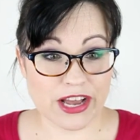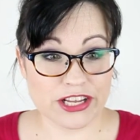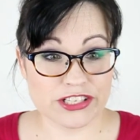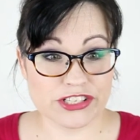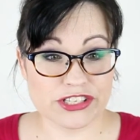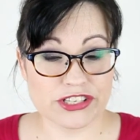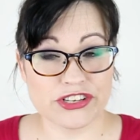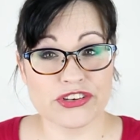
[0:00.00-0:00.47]

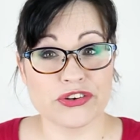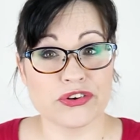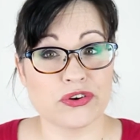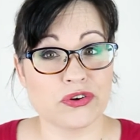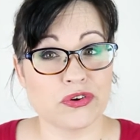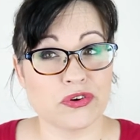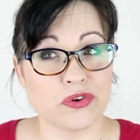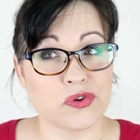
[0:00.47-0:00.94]

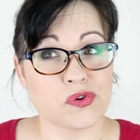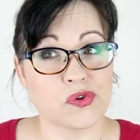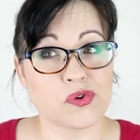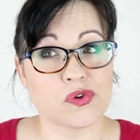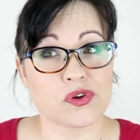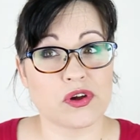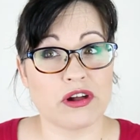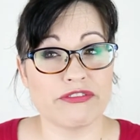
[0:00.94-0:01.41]
until
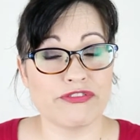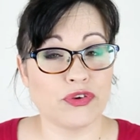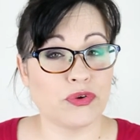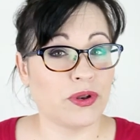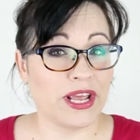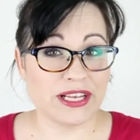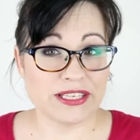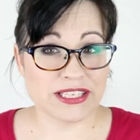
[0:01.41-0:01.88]
a
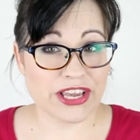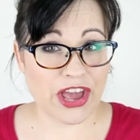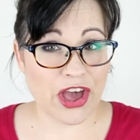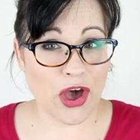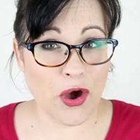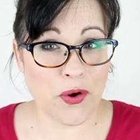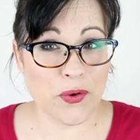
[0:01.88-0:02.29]
few days ago.